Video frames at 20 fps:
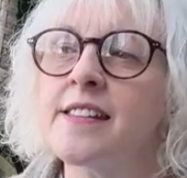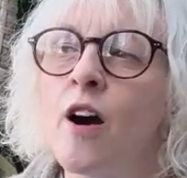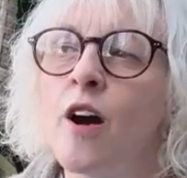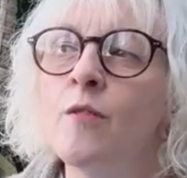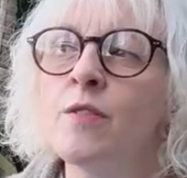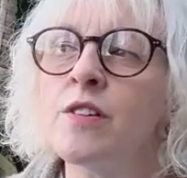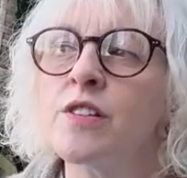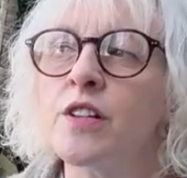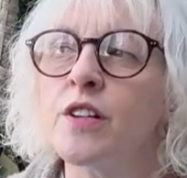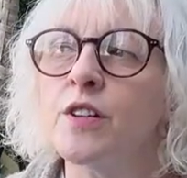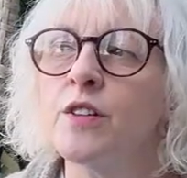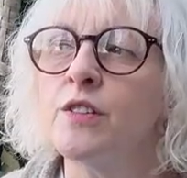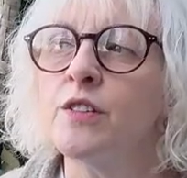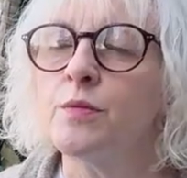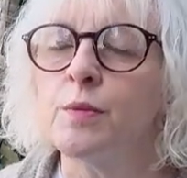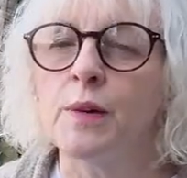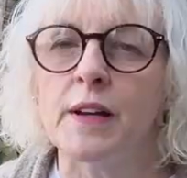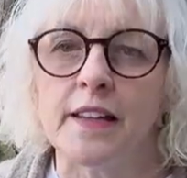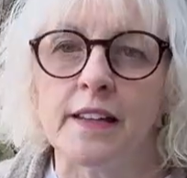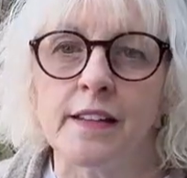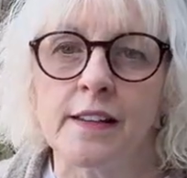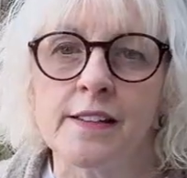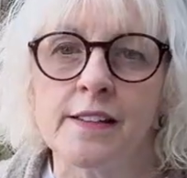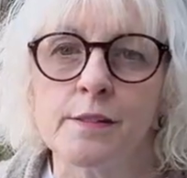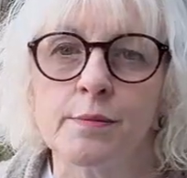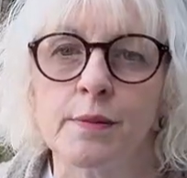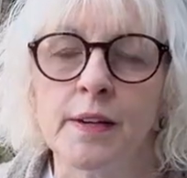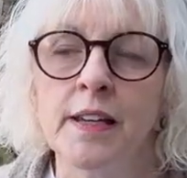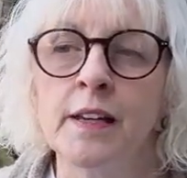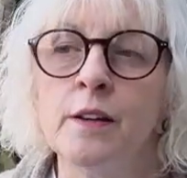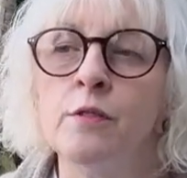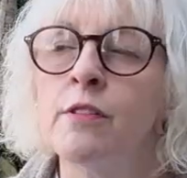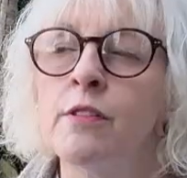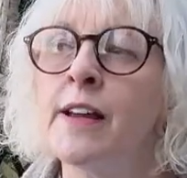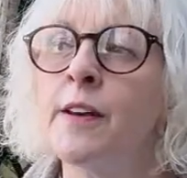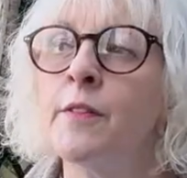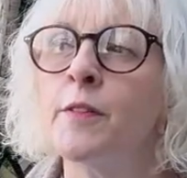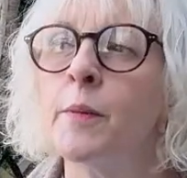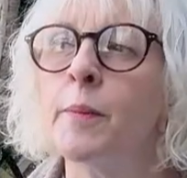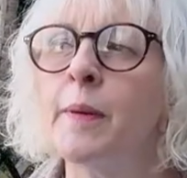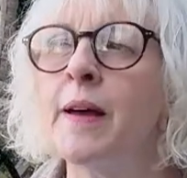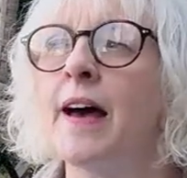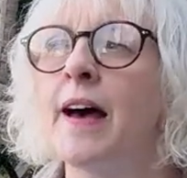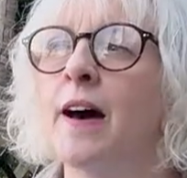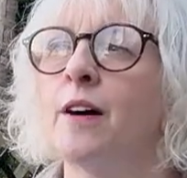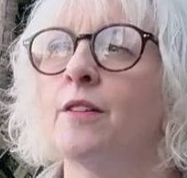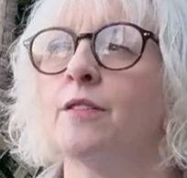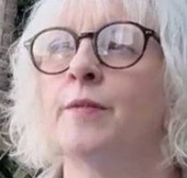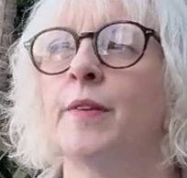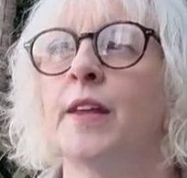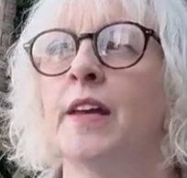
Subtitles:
it's a good week this week. We're out and about.